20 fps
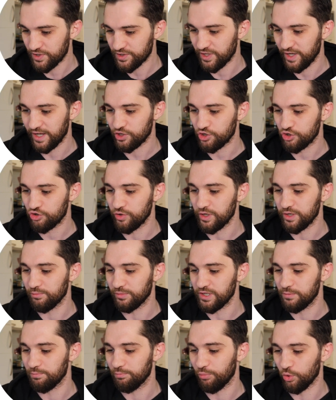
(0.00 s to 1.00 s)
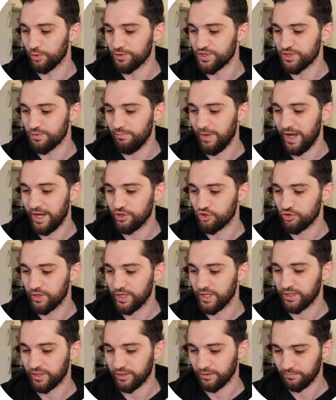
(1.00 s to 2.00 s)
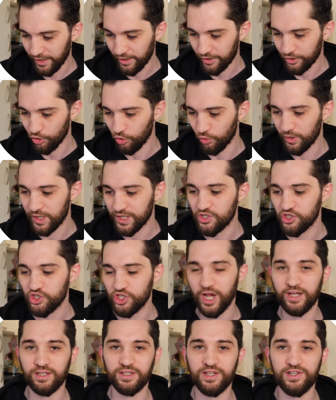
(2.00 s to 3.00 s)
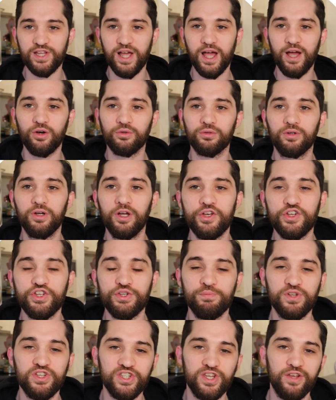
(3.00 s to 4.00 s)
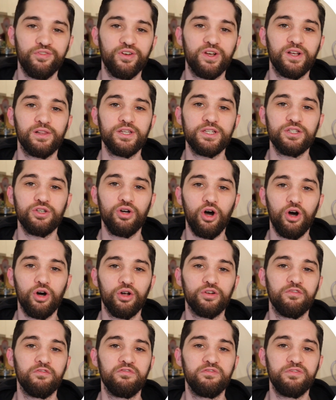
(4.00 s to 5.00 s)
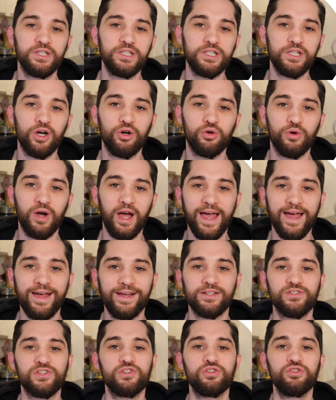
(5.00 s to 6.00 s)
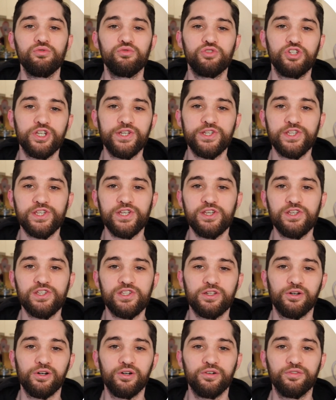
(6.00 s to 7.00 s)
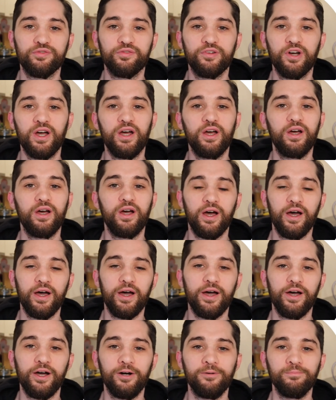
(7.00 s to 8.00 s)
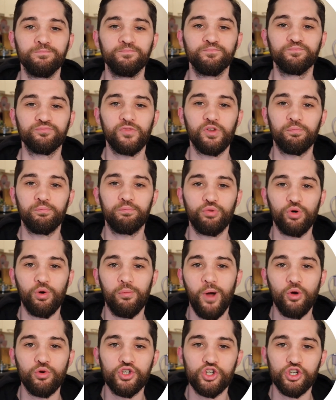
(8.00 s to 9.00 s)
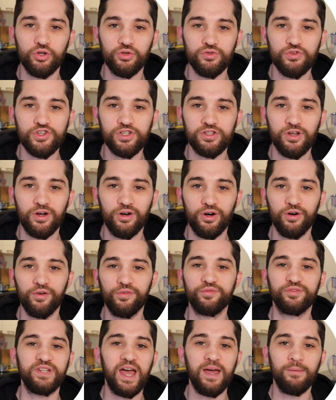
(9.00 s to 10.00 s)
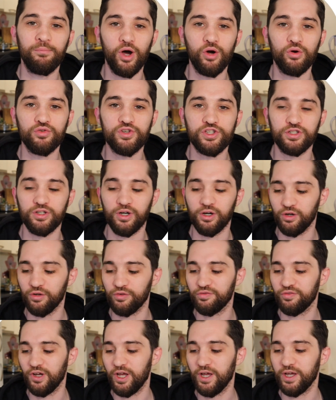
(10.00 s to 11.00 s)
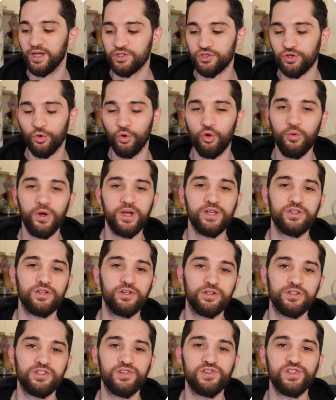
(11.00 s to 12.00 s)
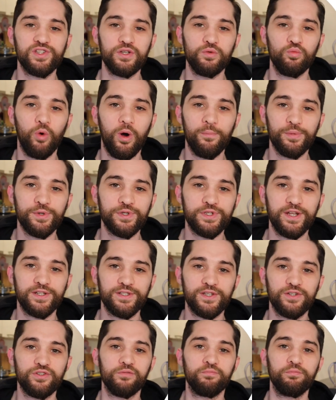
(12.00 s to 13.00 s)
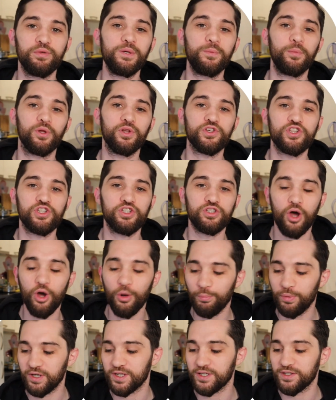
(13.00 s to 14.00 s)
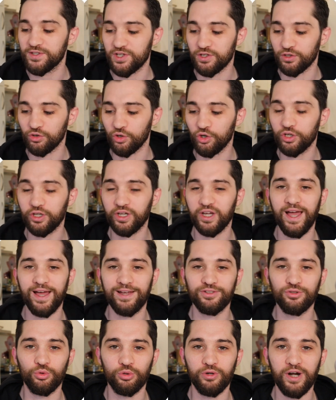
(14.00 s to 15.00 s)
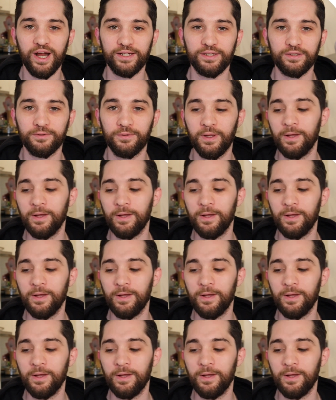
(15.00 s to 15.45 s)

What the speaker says: is an extremely important metric, and I always check this out specifically on video ads, UGC stuff, promotional stuff, demo stuff. It's always good to see what percentage of people are stopping to look at your ad.